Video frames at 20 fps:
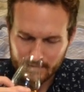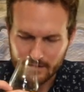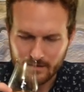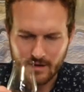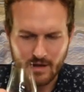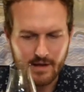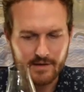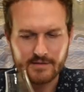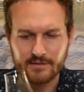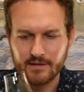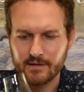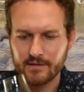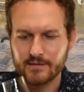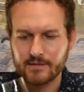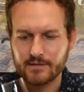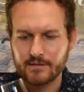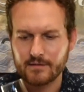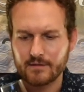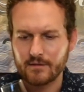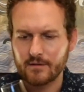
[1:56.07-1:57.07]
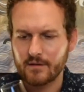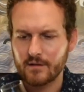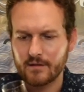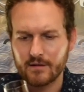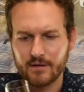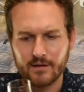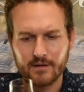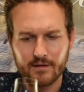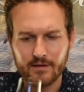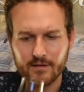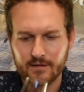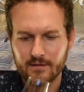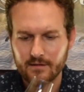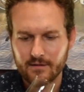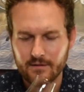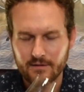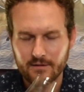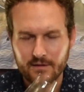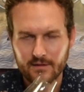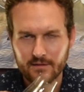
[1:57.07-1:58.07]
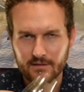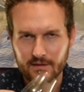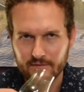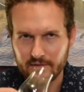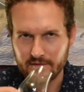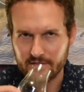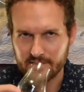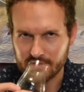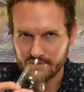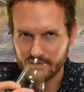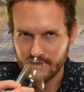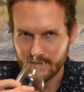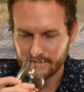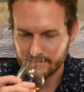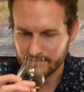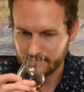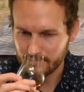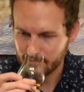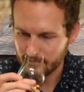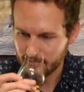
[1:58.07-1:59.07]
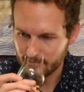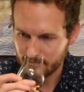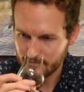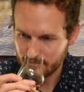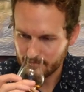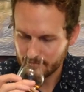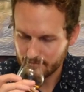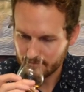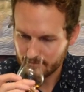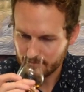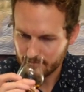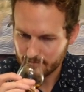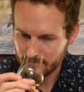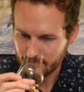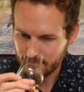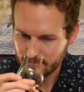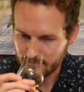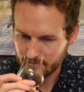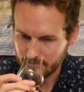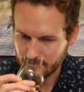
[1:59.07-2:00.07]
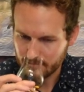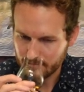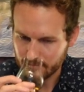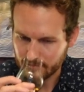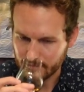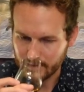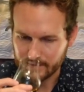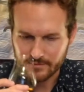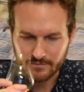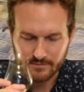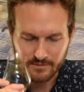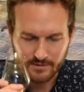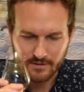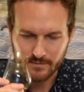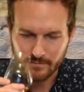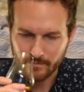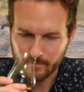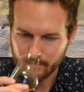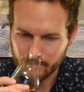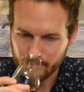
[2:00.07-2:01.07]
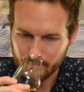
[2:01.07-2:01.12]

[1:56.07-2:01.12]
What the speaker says: Yeah, it's nice. You could live in this glass. That's really good.